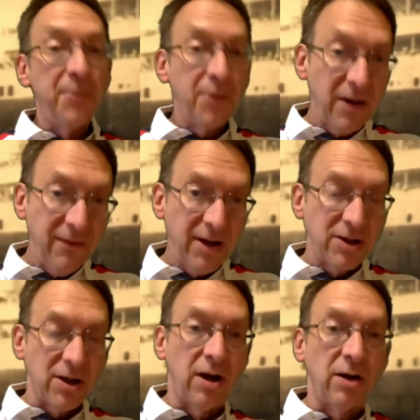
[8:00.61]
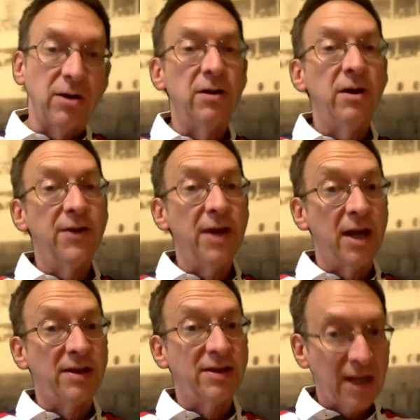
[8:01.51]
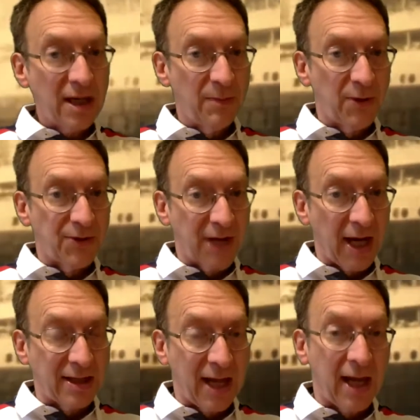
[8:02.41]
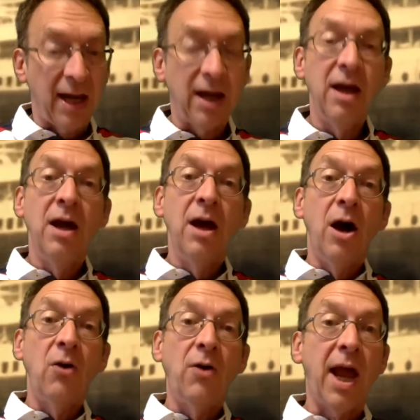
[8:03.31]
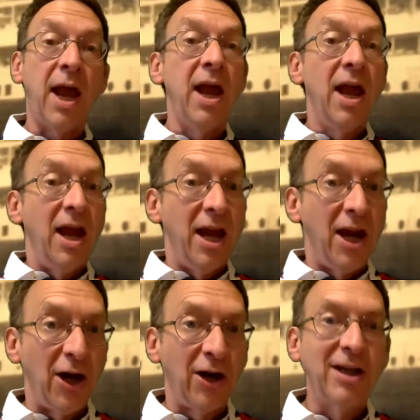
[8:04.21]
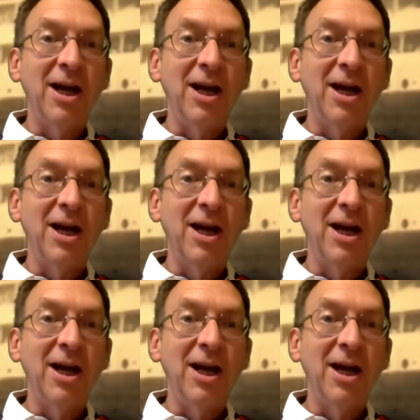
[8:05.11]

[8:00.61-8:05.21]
previous article, The Unsinkable Titanic. Okay, here it